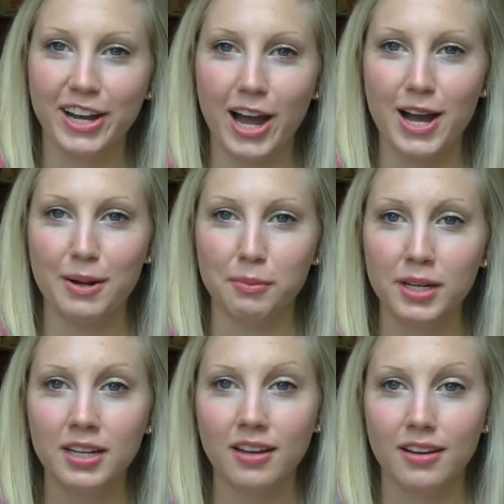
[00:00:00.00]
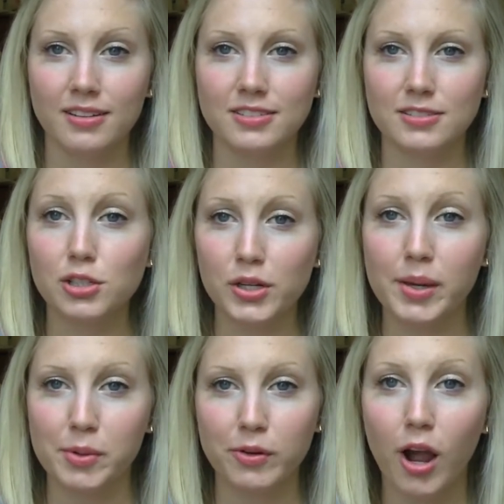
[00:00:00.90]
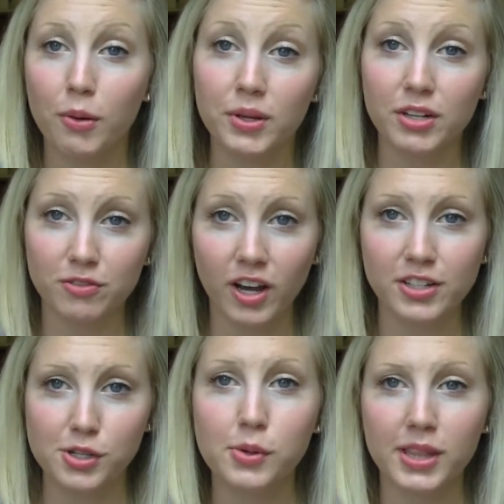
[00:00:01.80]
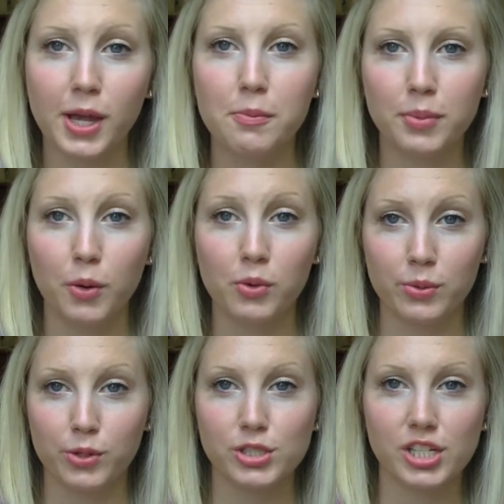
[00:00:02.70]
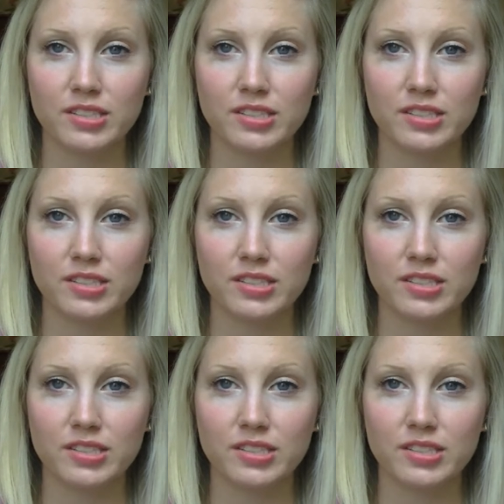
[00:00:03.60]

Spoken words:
Don't get me wrong, we had fun doing them, but we were